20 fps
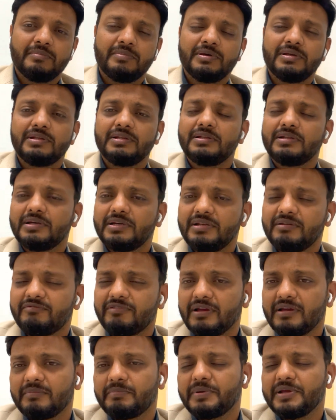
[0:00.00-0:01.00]
In
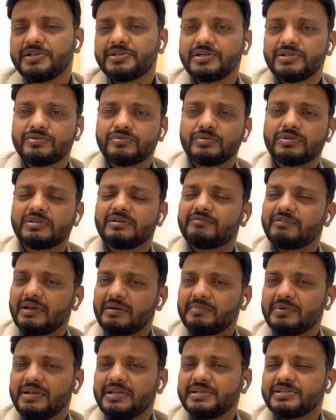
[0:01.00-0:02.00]
patients with the
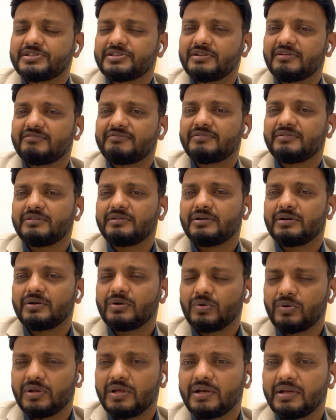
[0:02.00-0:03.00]
family history of
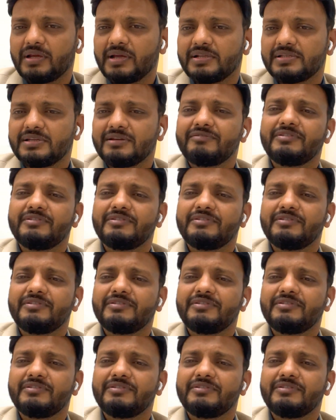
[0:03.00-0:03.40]
colon cancer,